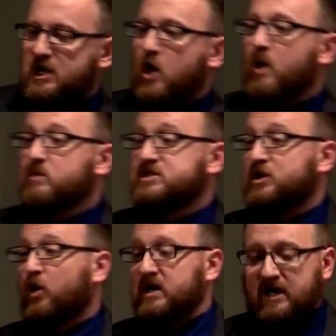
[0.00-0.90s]
No, it was
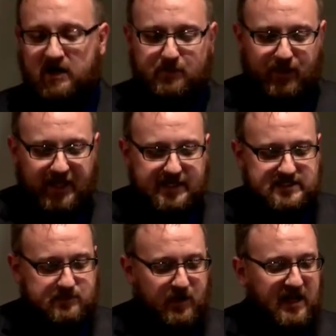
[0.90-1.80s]
an ordinary
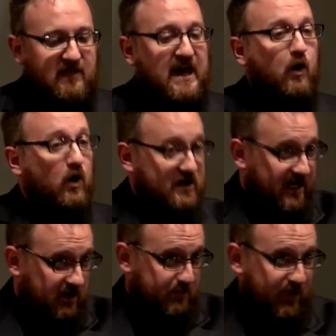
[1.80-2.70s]
place, but in that
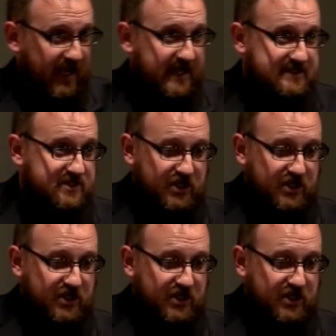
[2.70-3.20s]
ordinary place,